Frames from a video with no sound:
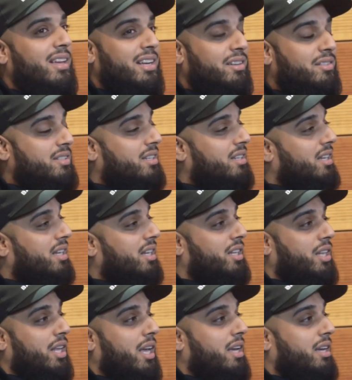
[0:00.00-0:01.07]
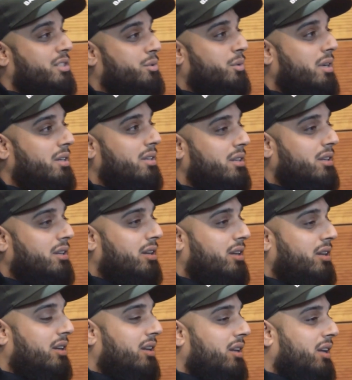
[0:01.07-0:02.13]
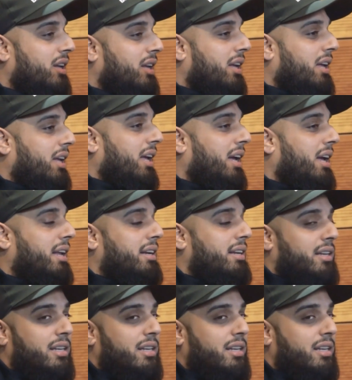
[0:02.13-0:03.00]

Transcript: He lives in The Hague as well. And